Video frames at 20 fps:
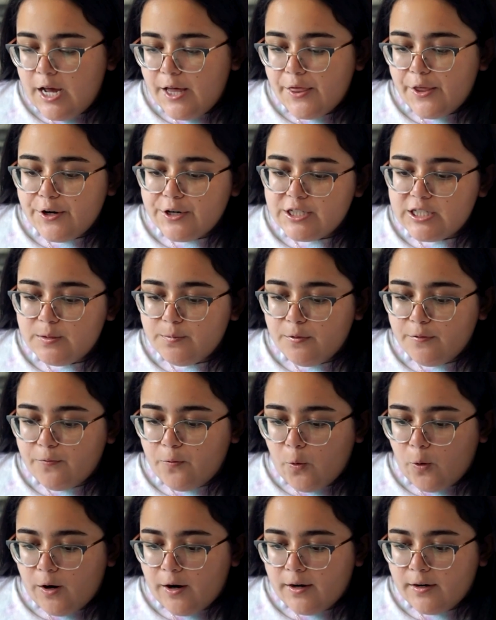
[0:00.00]
There's the
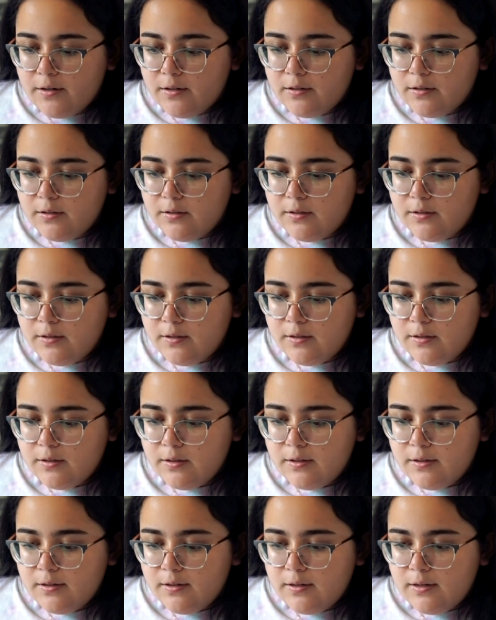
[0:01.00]
before,
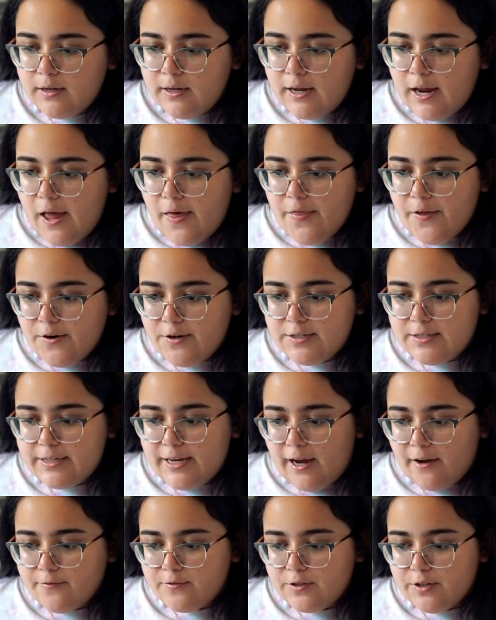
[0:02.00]
and there's the
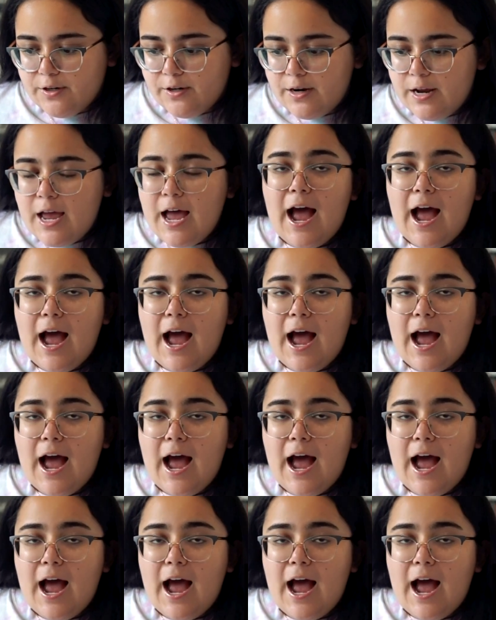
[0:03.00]
after.